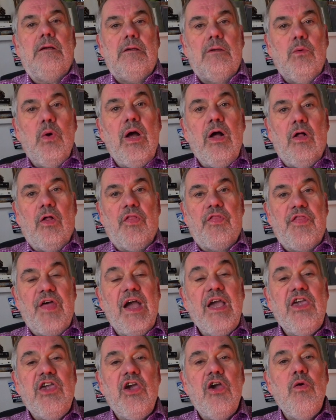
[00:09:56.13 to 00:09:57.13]
Well,
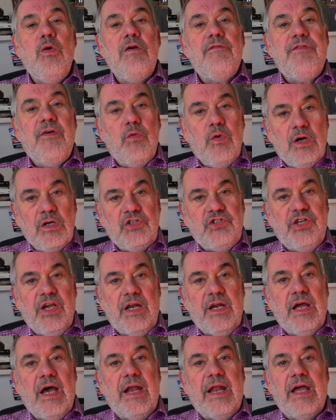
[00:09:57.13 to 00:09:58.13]
thank you for
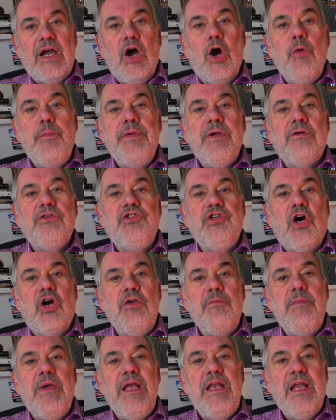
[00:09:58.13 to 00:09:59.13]
watching, and I hope you'll
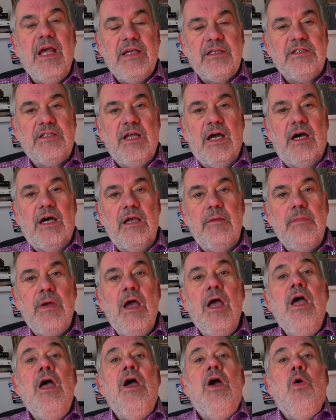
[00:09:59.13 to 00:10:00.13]
join me next time,
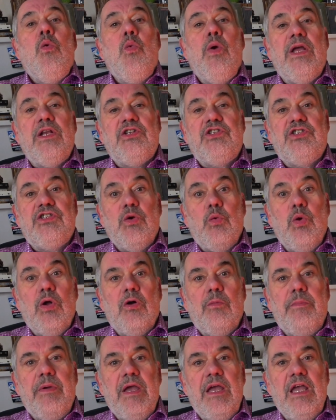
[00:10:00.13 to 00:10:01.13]
which will
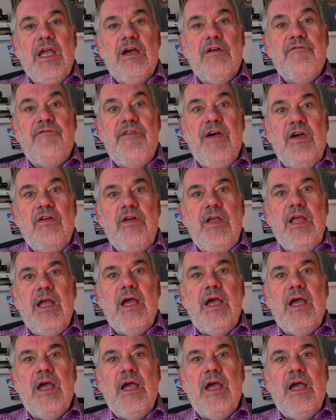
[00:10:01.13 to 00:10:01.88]
be very